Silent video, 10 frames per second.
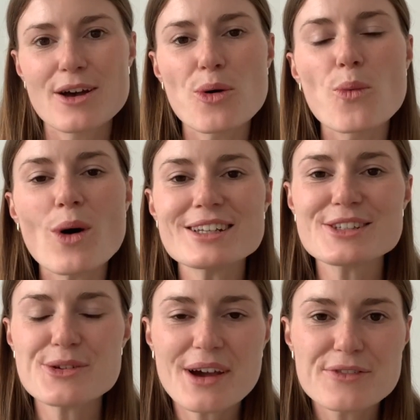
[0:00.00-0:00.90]

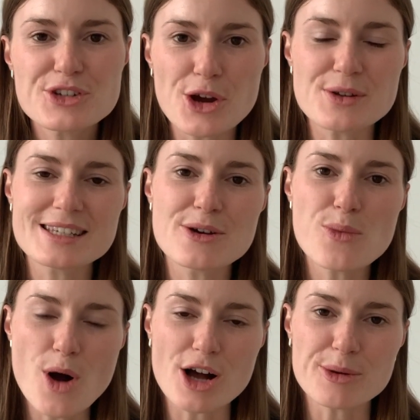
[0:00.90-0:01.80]
Once you have chosen a
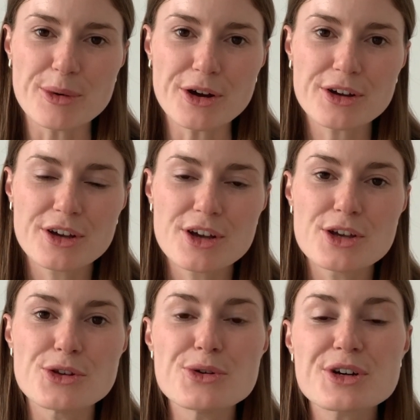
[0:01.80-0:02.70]
workbook,
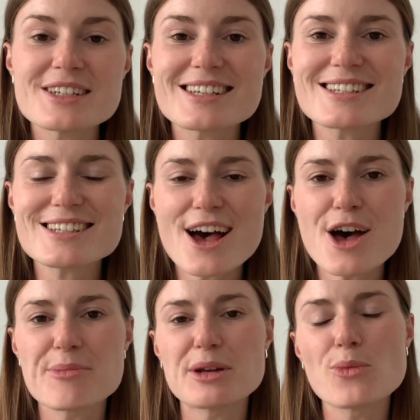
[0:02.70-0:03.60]
you can
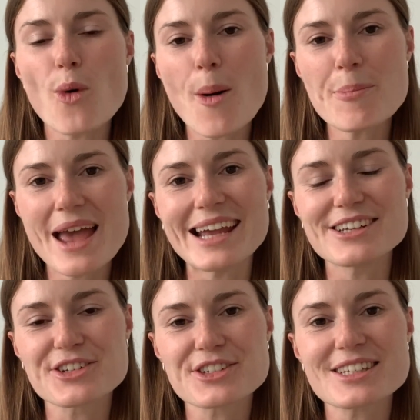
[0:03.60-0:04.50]
determine what
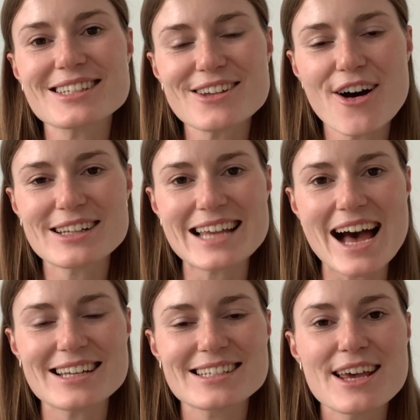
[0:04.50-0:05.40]
page to start
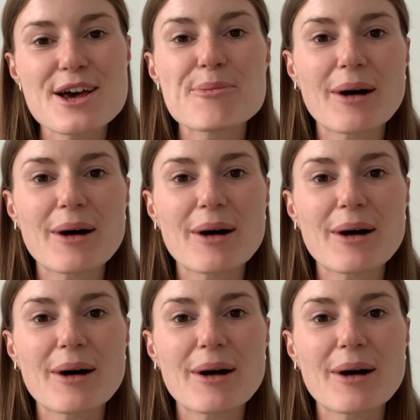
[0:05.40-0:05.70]
at by